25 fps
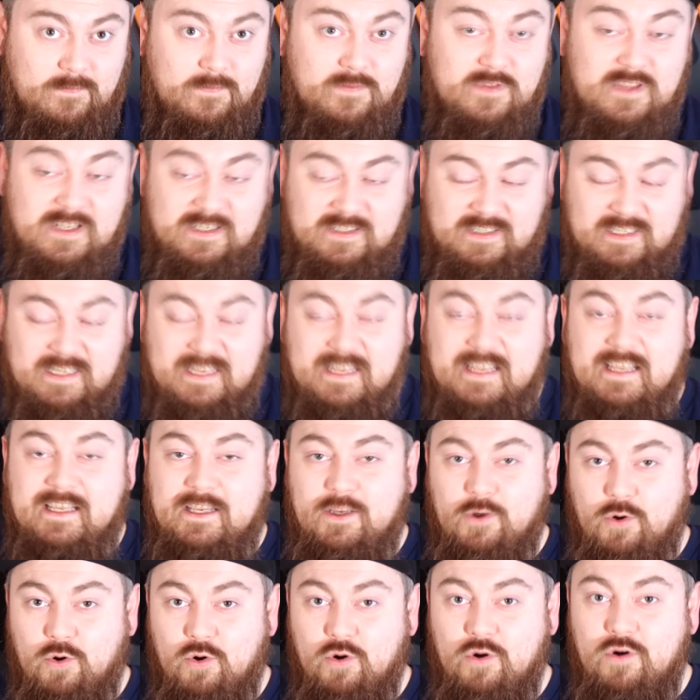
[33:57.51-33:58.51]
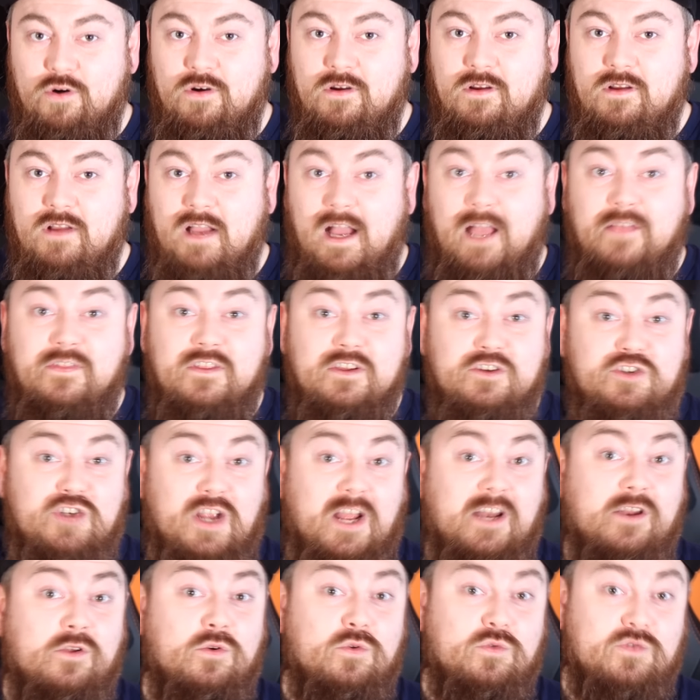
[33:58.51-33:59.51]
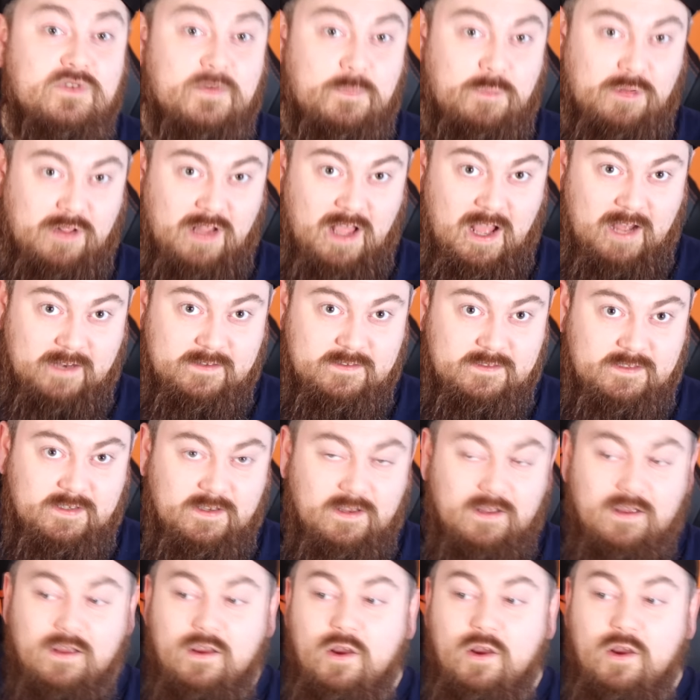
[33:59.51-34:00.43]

the CEO and the general's plant